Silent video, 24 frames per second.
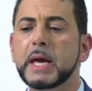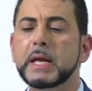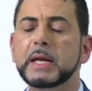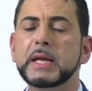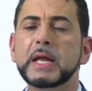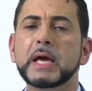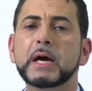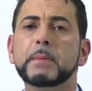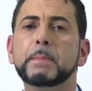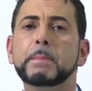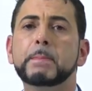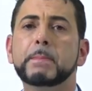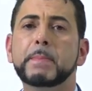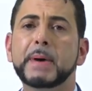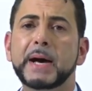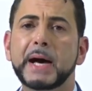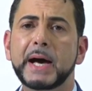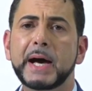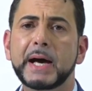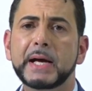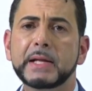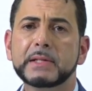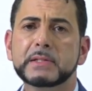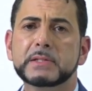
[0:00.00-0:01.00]
Now,
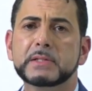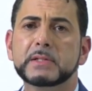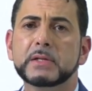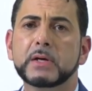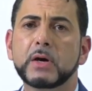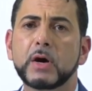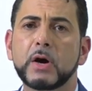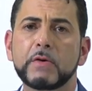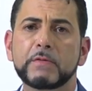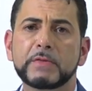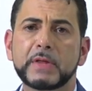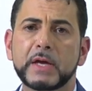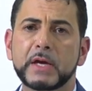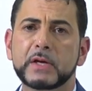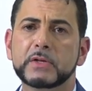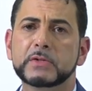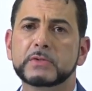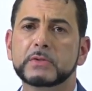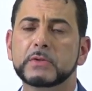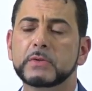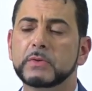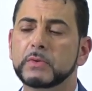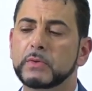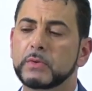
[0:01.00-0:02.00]
part of the
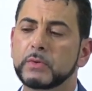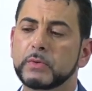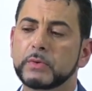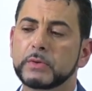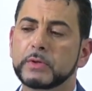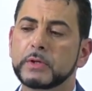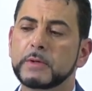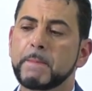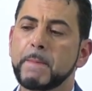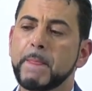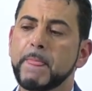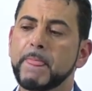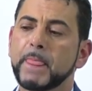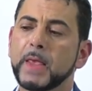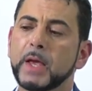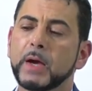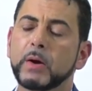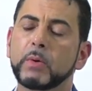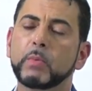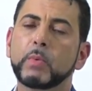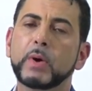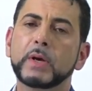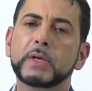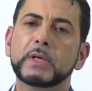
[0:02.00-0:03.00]
external audit,
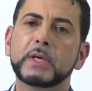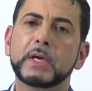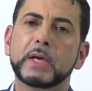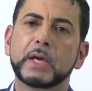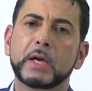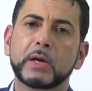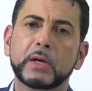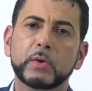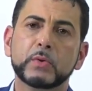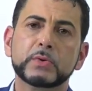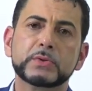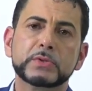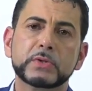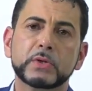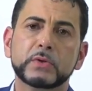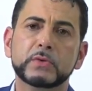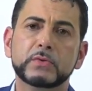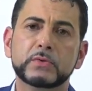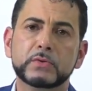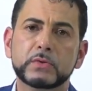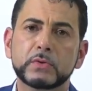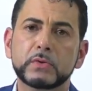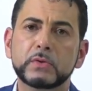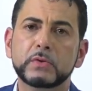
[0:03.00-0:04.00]
what you can also
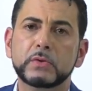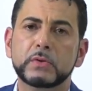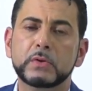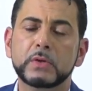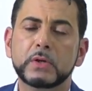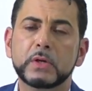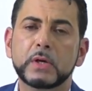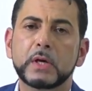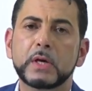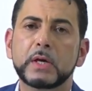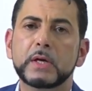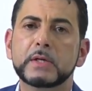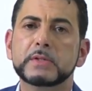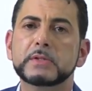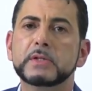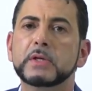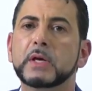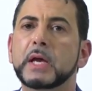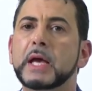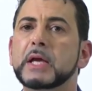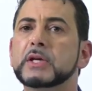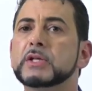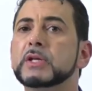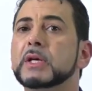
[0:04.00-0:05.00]
do is you
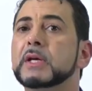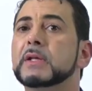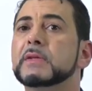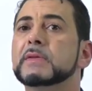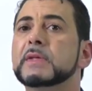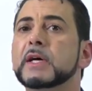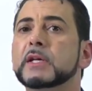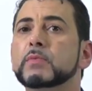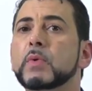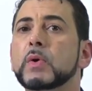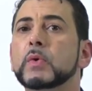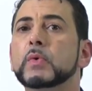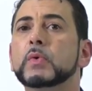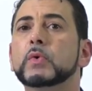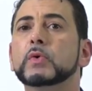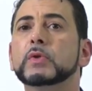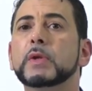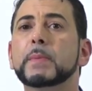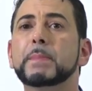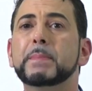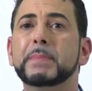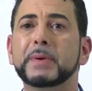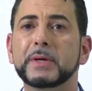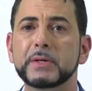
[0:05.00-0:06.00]
can actually conduct what I call
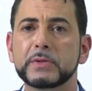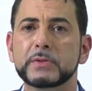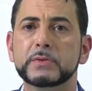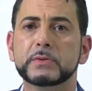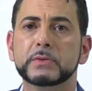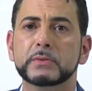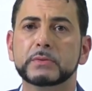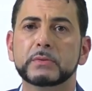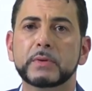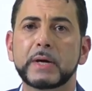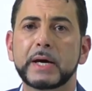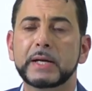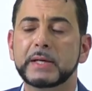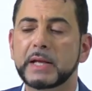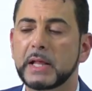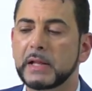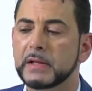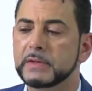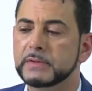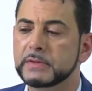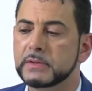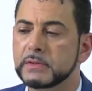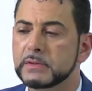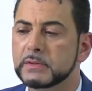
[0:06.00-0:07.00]
the PESTEL
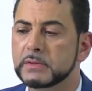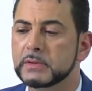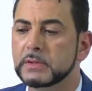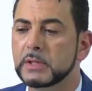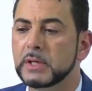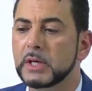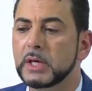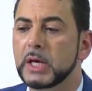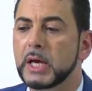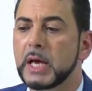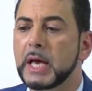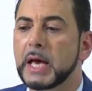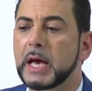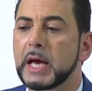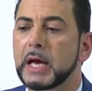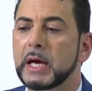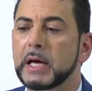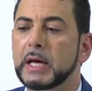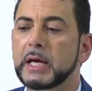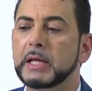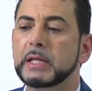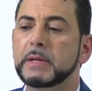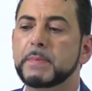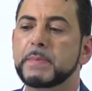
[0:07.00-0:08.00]
analysis.
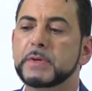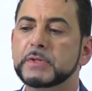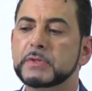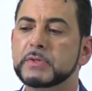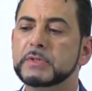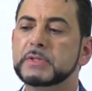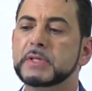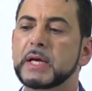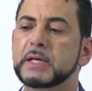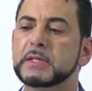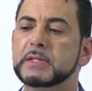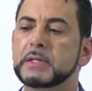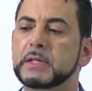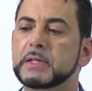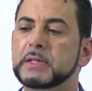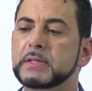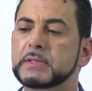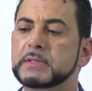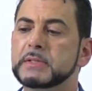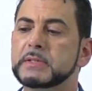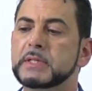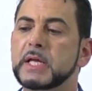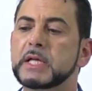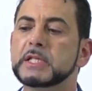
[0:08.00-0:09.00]
And the PESTEL
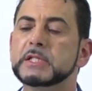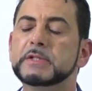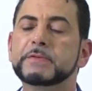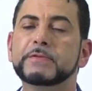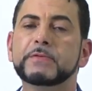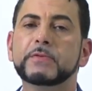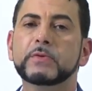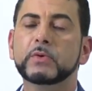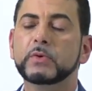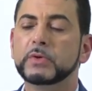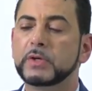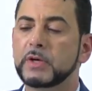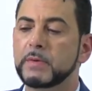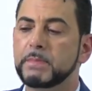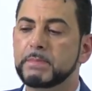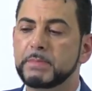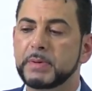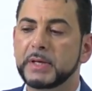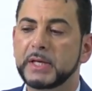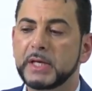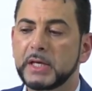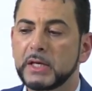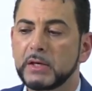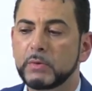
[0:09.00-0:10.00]
stands for your
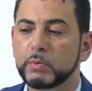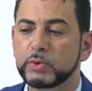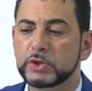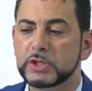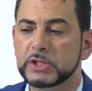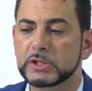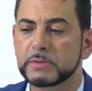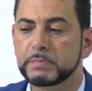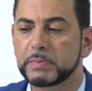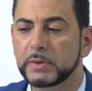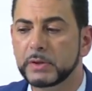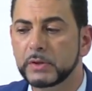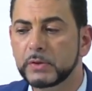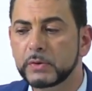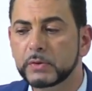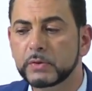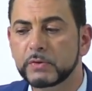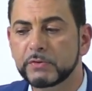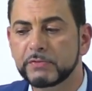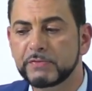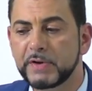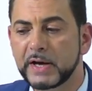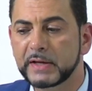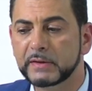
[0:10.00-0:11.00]
P, which is
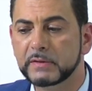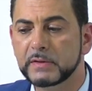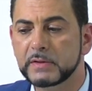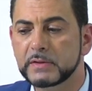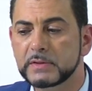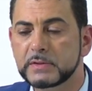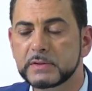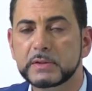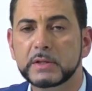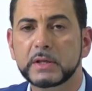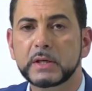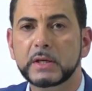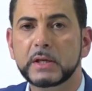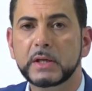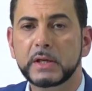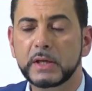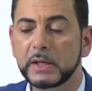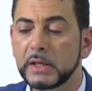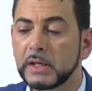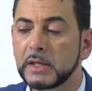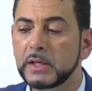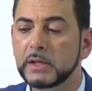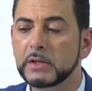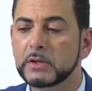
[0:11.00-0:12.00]
political factors,
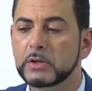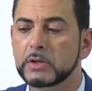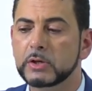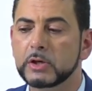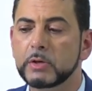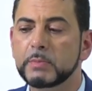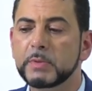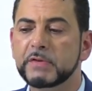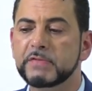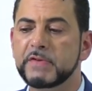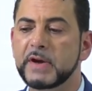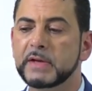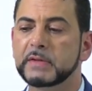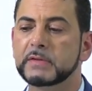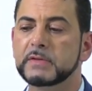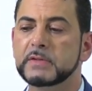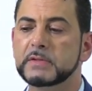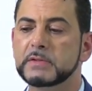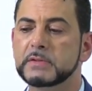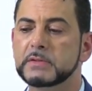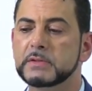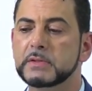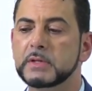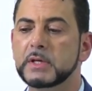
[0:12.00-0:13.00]
E, economic
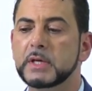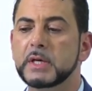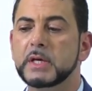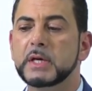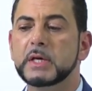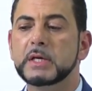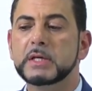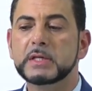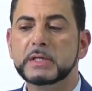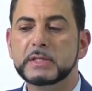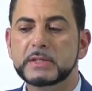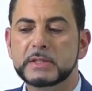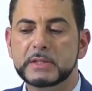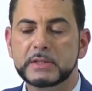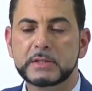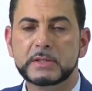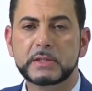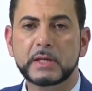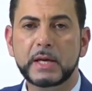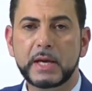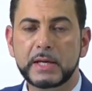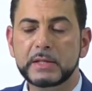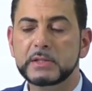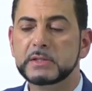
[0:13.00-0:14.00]
factors,
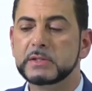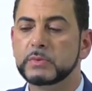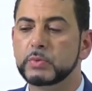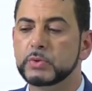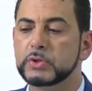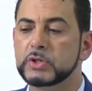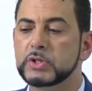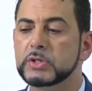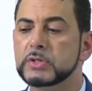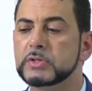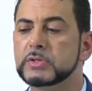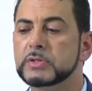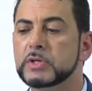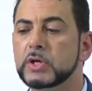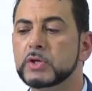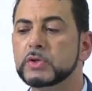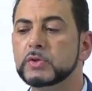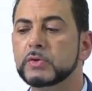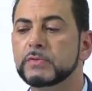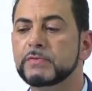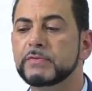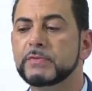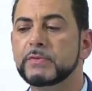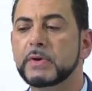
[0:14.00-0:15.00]
S, which is
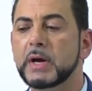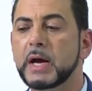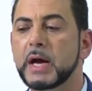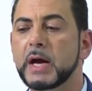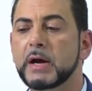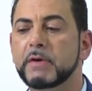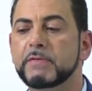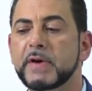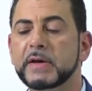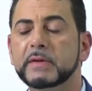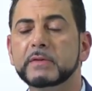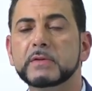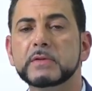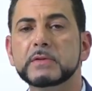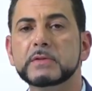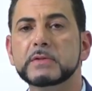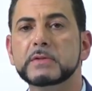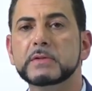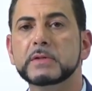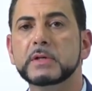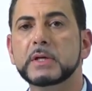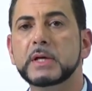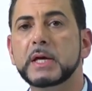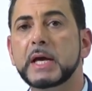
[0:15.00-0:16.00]
social
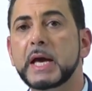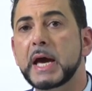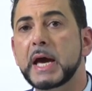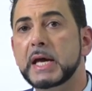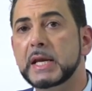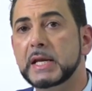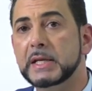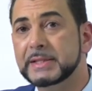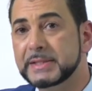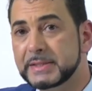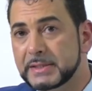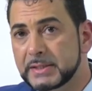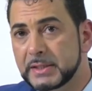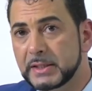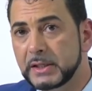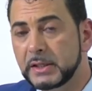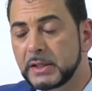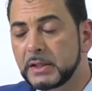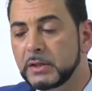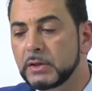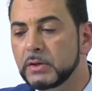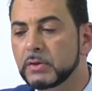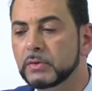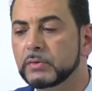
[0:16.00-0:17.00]
factors, and then
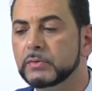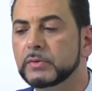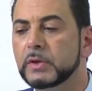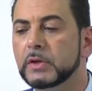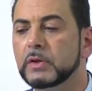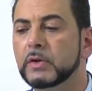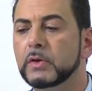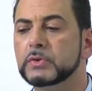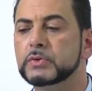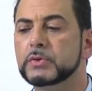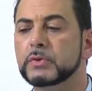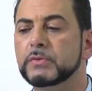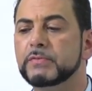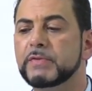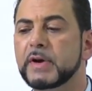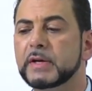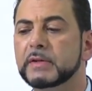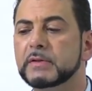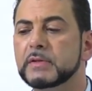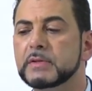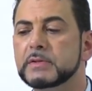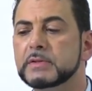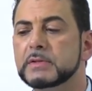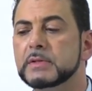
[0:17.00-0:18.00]
T, your technological
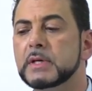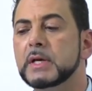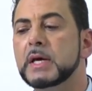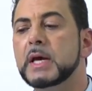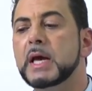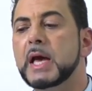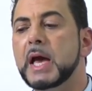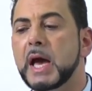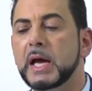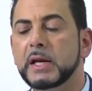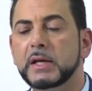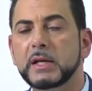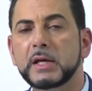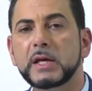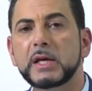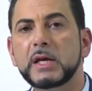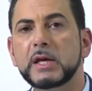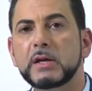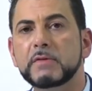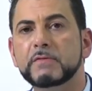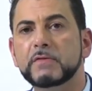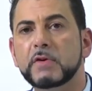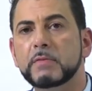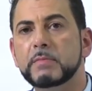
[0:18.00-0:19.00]
factors, and E,
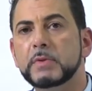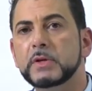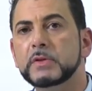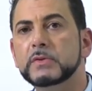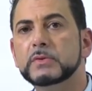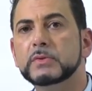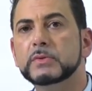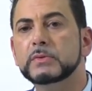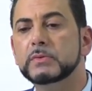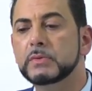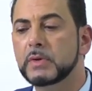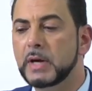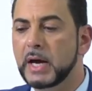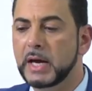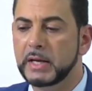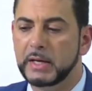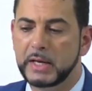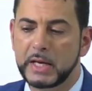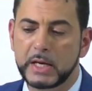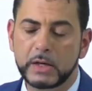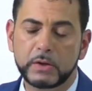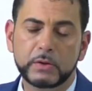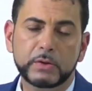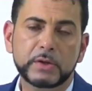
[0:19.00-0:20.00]
environmental,
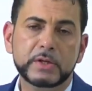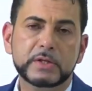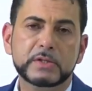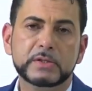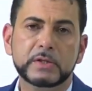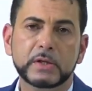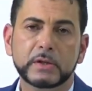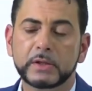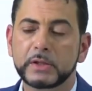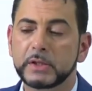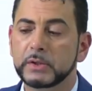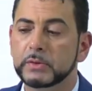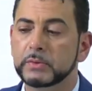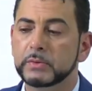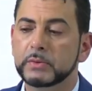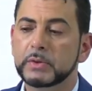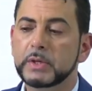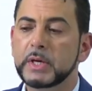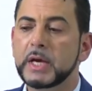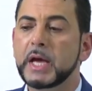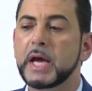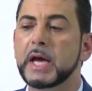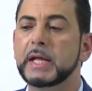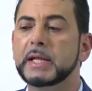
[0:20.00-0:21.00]
and L is your legal.
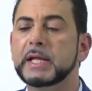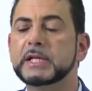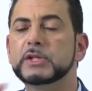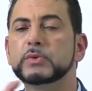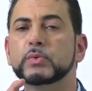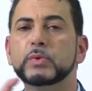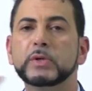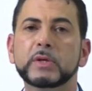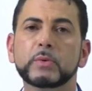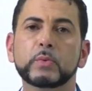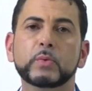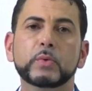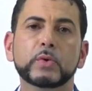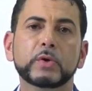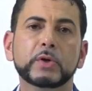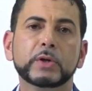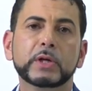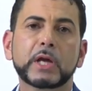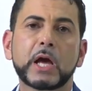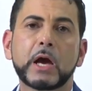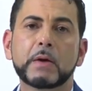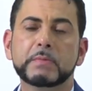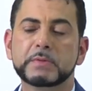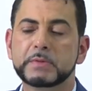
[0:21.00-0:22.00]
And that's where the
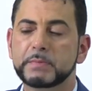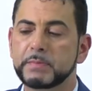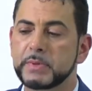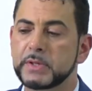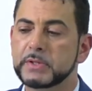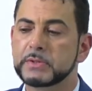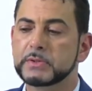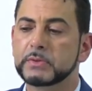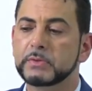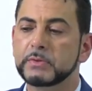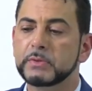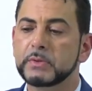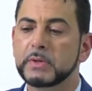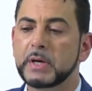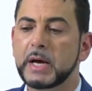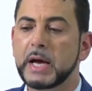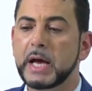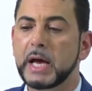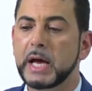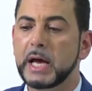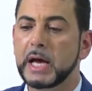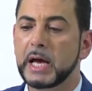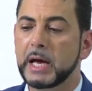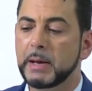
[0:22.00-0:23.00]
word PESTEL
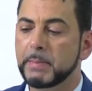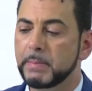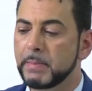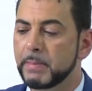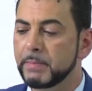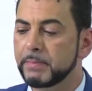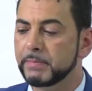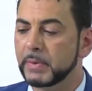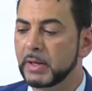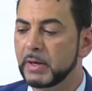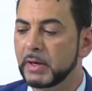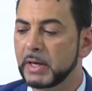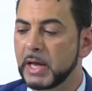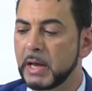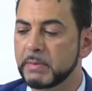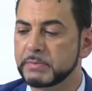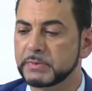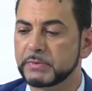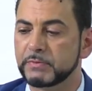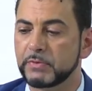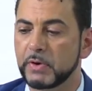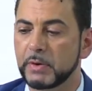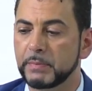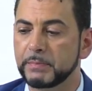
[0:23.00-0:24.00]

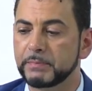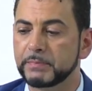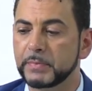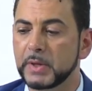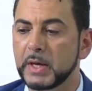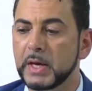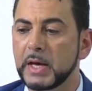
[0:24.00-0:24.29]
comes from.